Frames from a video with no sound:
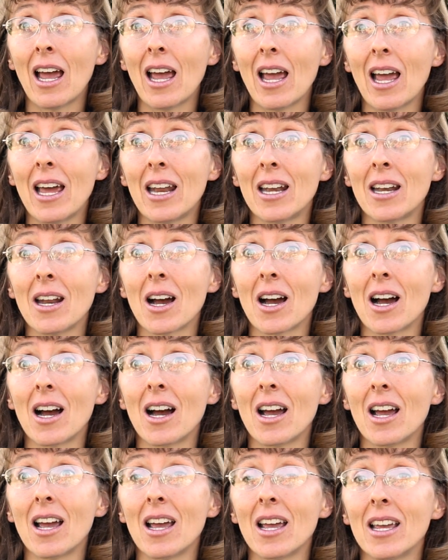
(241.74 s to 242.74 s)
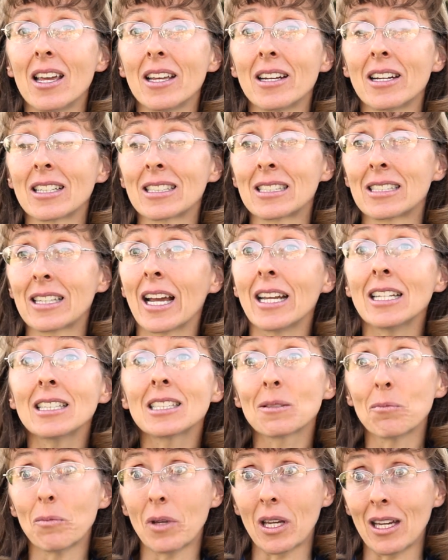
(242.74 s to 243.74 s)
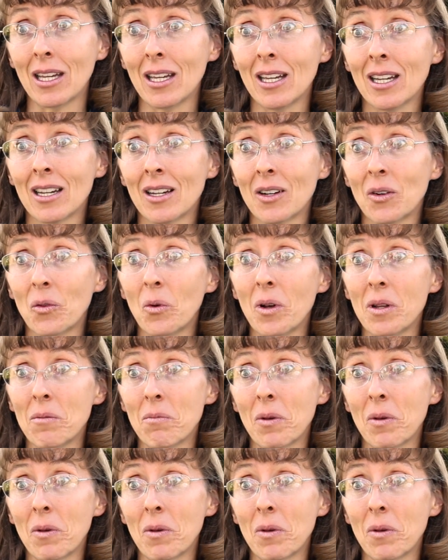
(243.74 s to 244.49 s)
And it excites me when